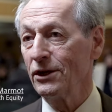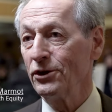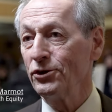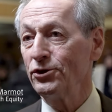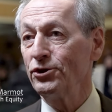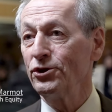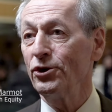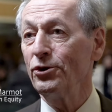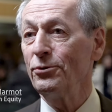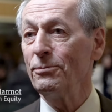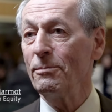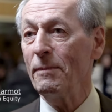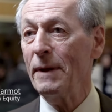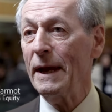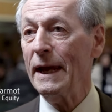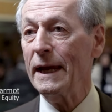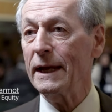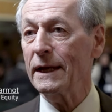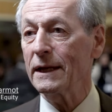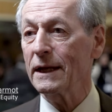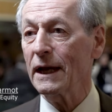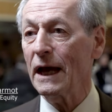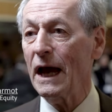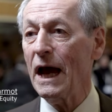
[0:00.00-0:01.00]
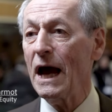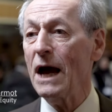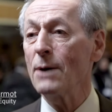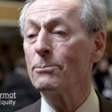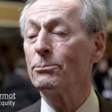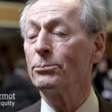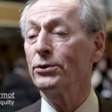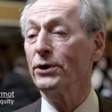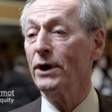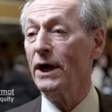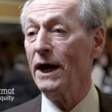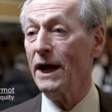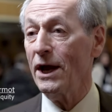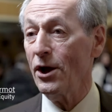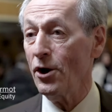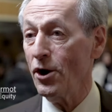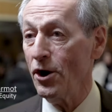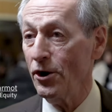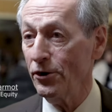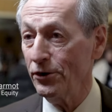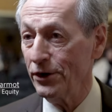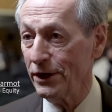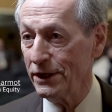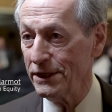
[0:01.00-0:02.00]
should make a
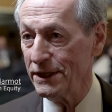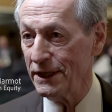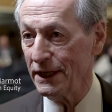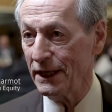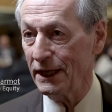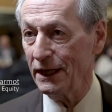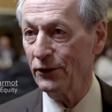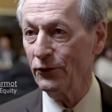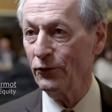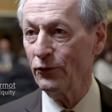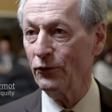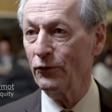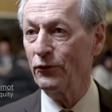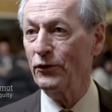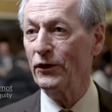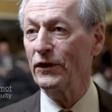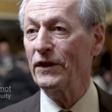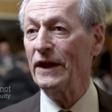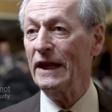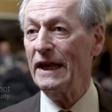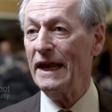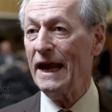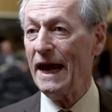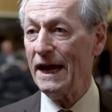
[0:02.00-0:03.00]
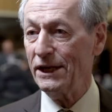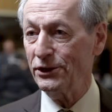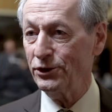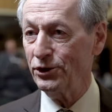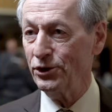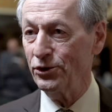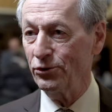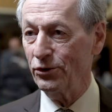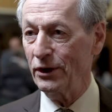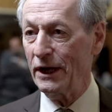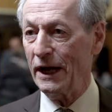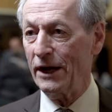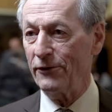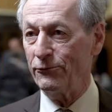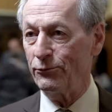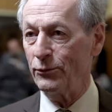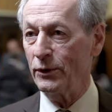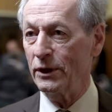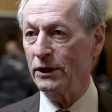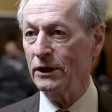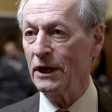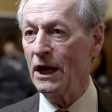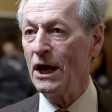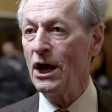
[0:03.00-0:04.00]
priority for the national
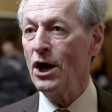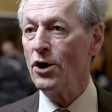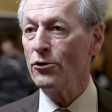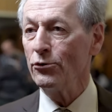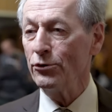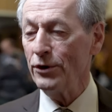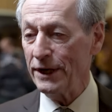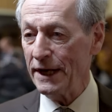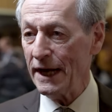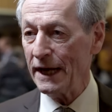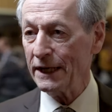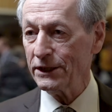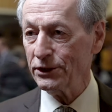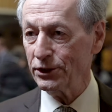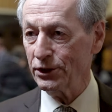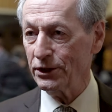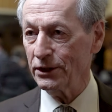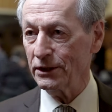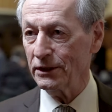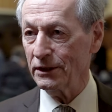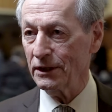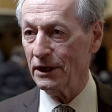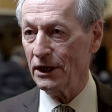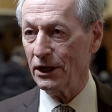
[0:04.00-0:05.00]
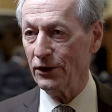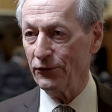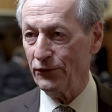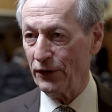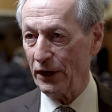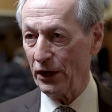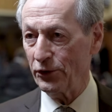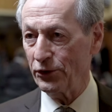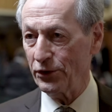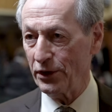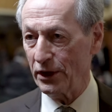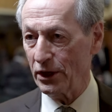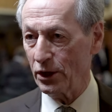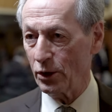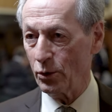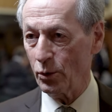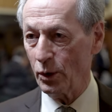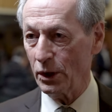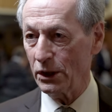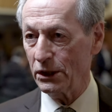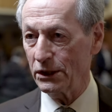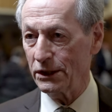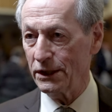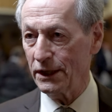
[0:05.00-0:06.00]
government reduction of health
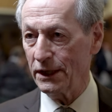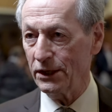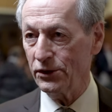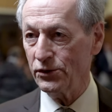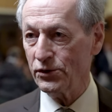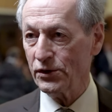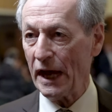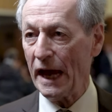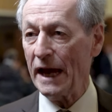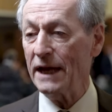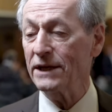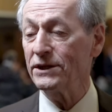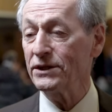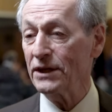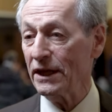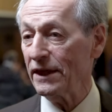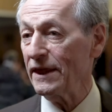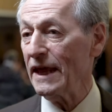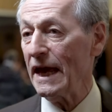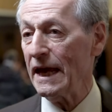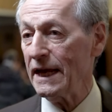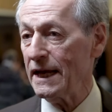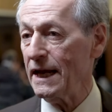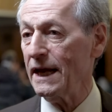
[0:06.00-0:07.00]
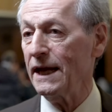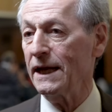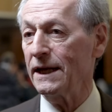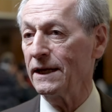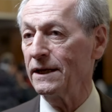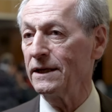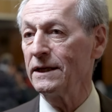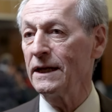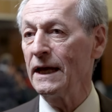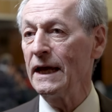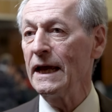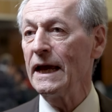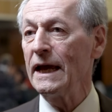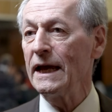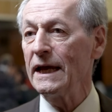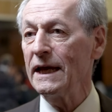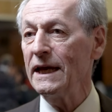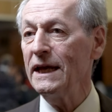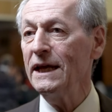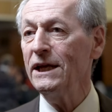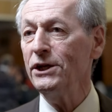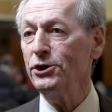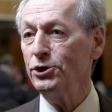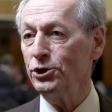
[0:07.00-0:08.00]
inequalities, and to that
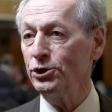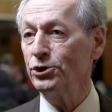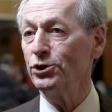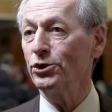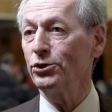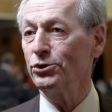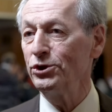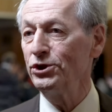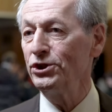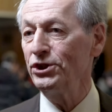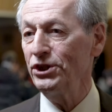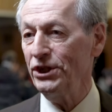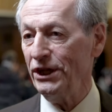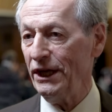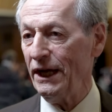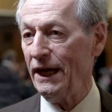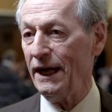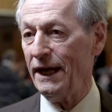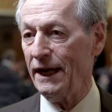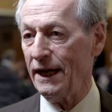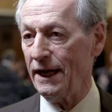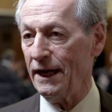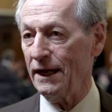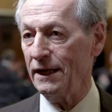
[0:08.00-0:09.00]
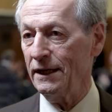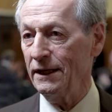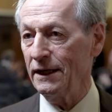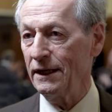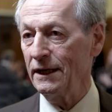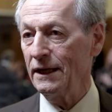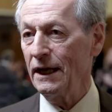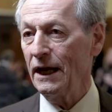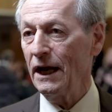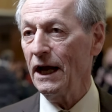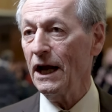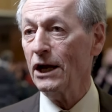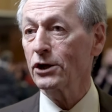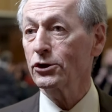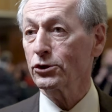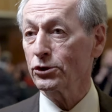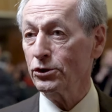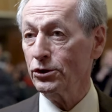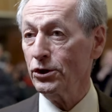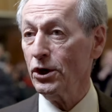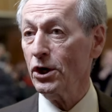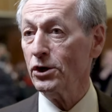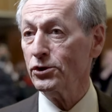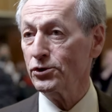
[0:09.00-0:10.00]
end, he should chair a
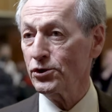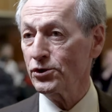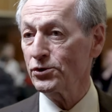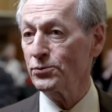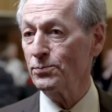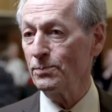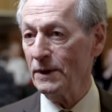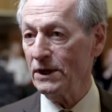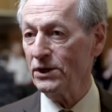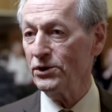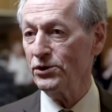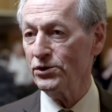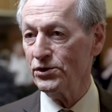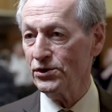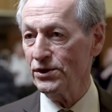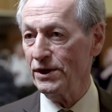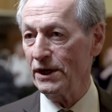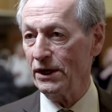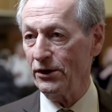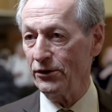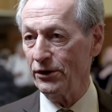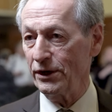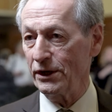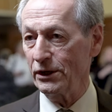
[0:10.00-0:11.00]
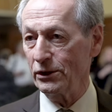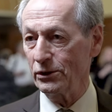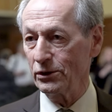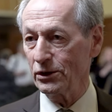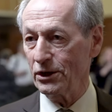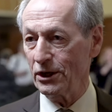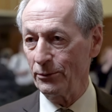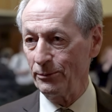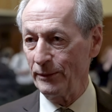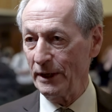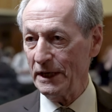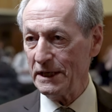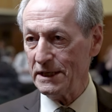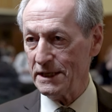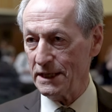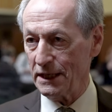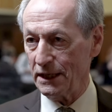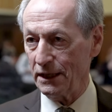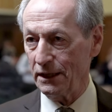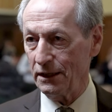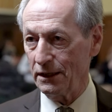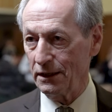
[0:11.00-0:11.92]
cross-ministerial committee